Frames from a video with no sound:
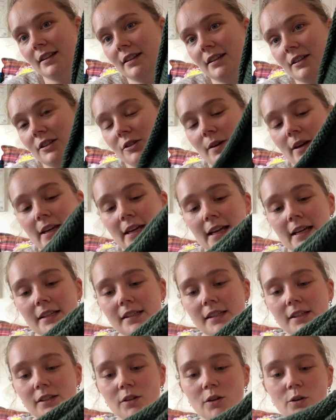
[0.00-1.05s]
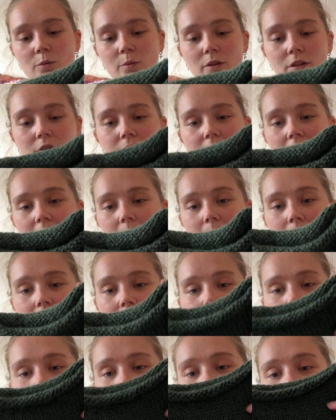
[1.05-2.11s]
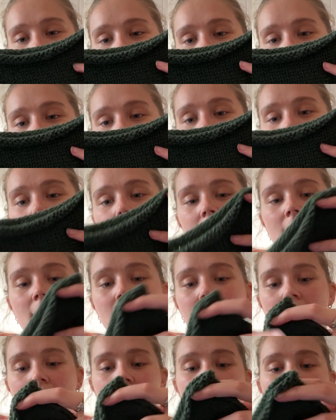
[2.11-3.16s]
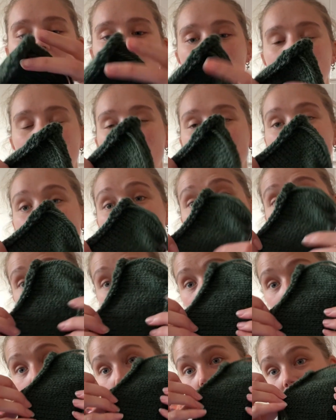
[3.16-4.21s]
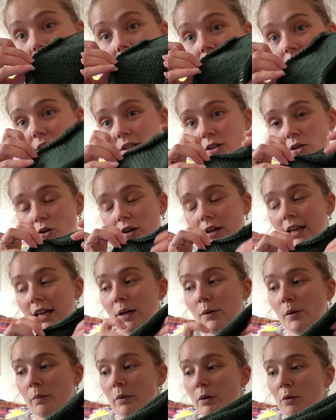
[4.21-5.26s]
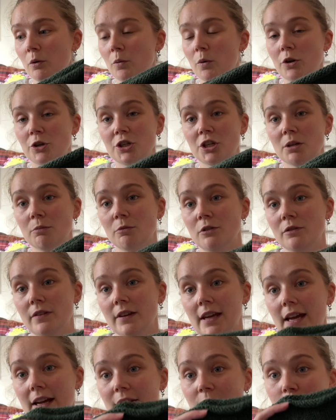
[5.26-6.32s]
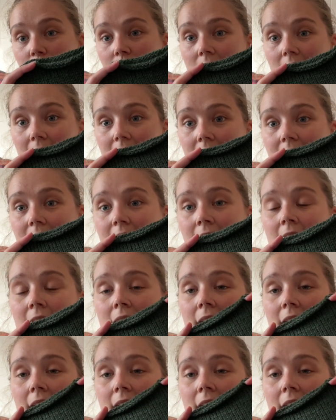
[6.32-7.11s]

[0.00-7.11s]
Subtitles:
So I cast this on with the recommended needle size and started working in stockinette when we were watching a movie at the weekend,